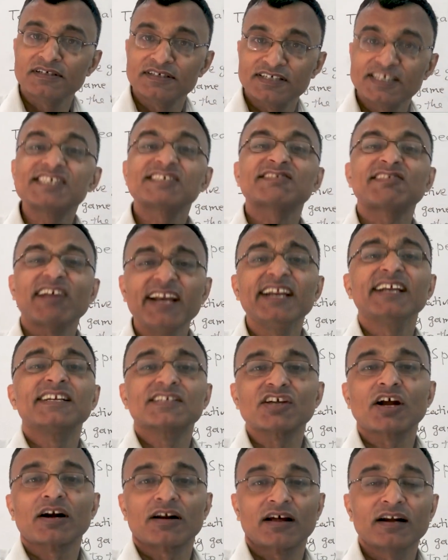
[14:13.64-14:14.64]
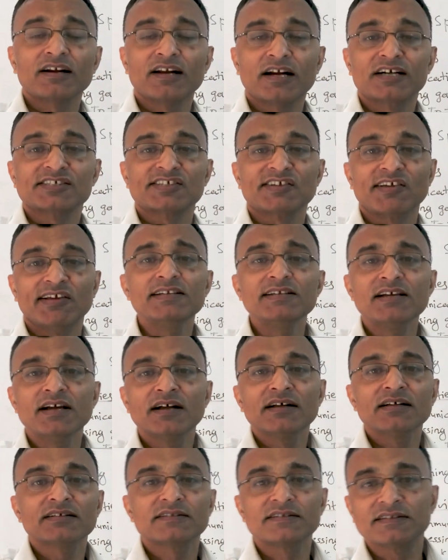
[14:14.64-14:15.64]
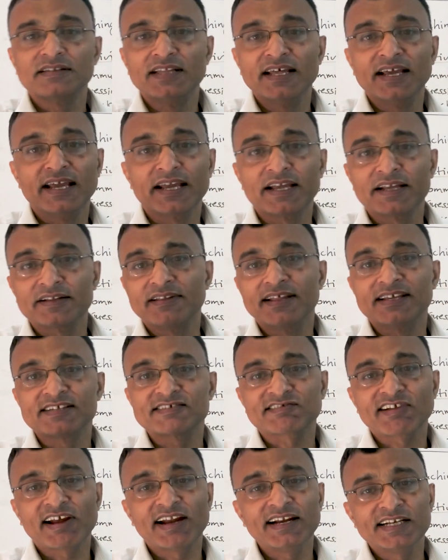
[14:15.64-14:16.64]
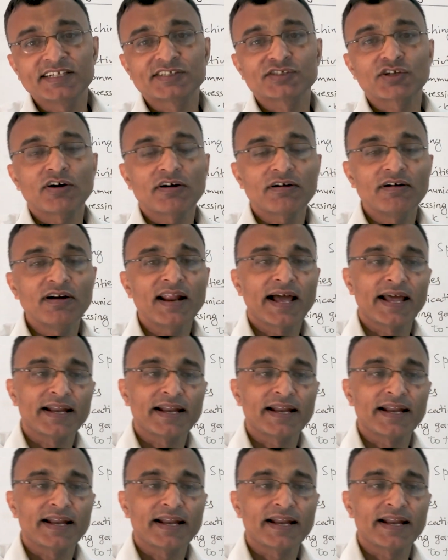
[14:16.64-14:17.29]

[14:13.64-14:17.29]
stand in circle, not sit. They stand in circle